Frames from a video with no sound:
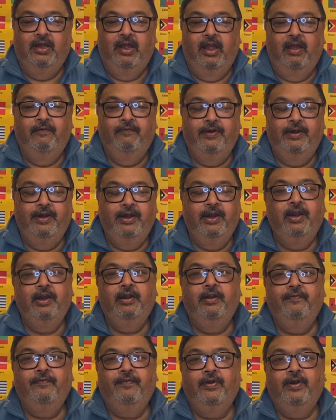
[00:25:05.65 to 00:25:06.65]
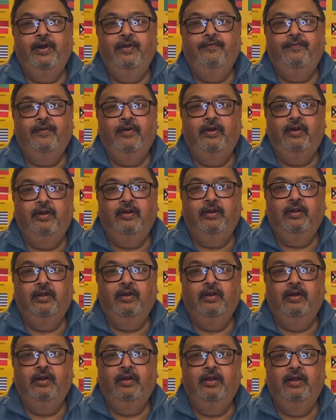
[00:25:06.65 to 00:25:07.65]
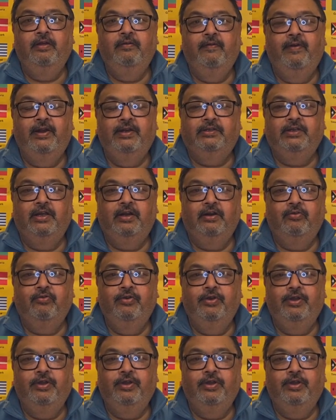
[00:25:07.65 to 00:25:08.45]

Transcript: Every day, different events are